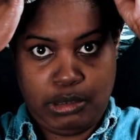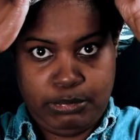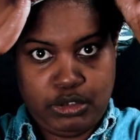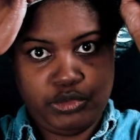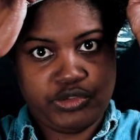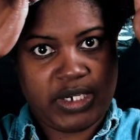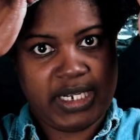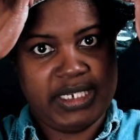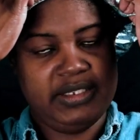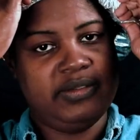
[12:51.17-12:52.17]
blow
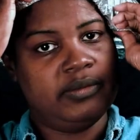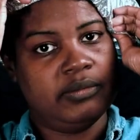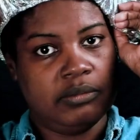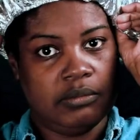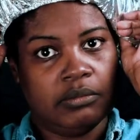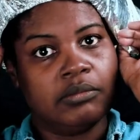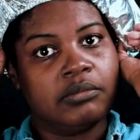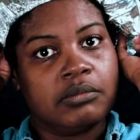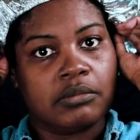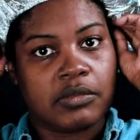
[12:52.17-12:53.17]
drying
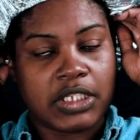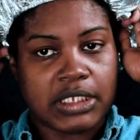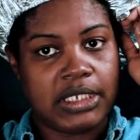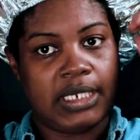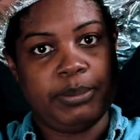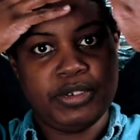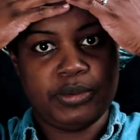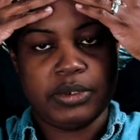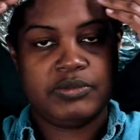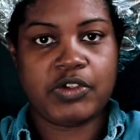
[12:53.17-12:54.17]
thing that I put
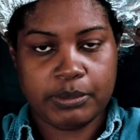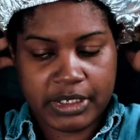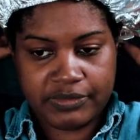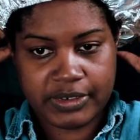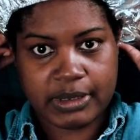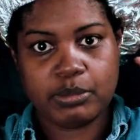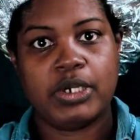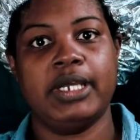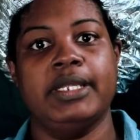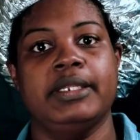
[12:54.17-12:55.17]
on from African
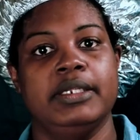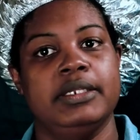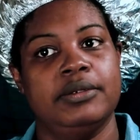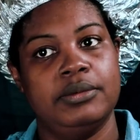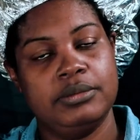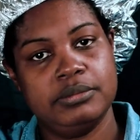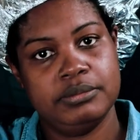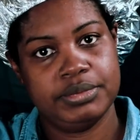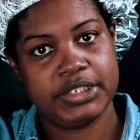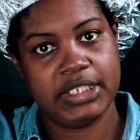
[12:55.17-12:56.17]
Pride, and it'll
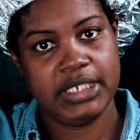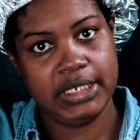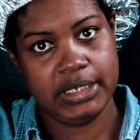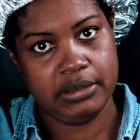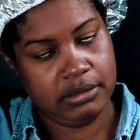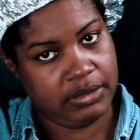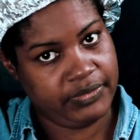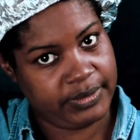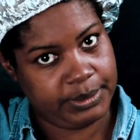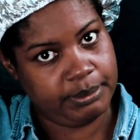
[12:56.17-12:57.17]
put the heat
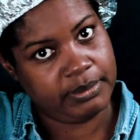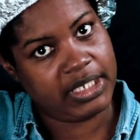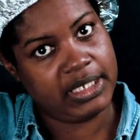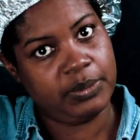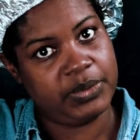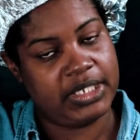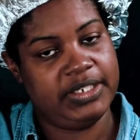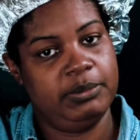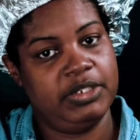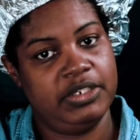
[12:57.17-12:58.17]
into my head when I
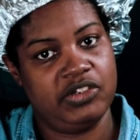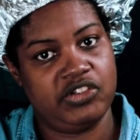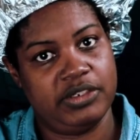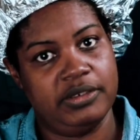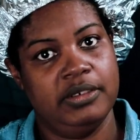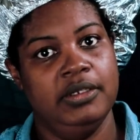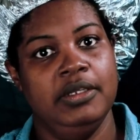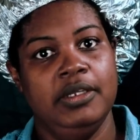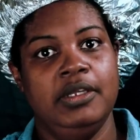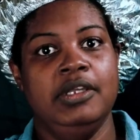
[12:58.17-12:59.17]
deep condition.
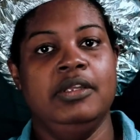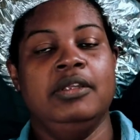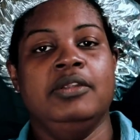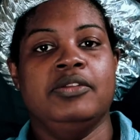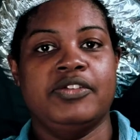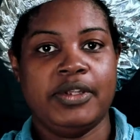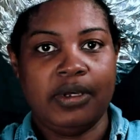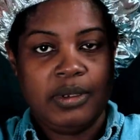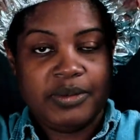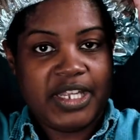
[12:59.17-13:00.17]

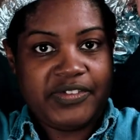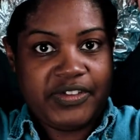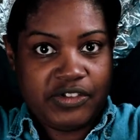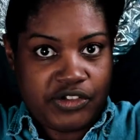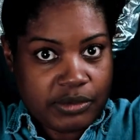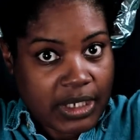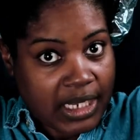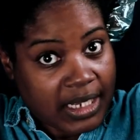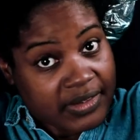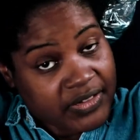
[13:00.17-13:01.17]
So that's it, you
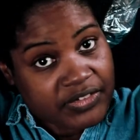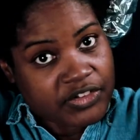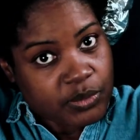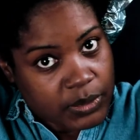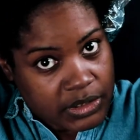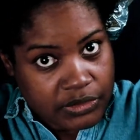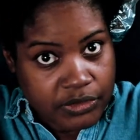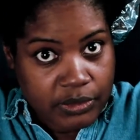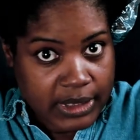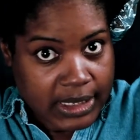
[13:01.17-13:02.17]
guys. I just wanted to
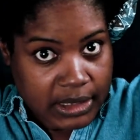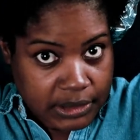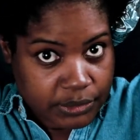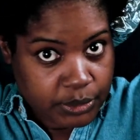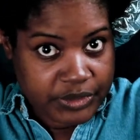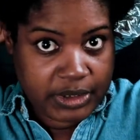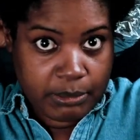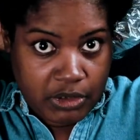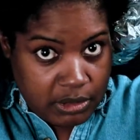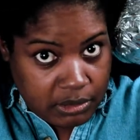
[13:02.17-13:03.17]
do like a little
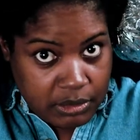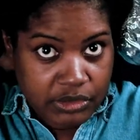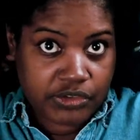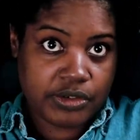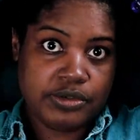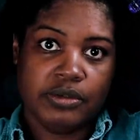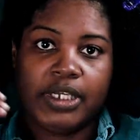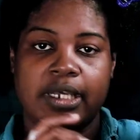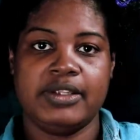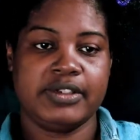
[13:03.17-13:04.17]
demo and show you
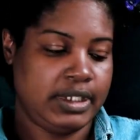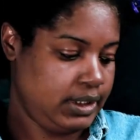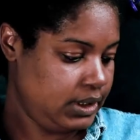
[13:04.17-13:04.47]
guys like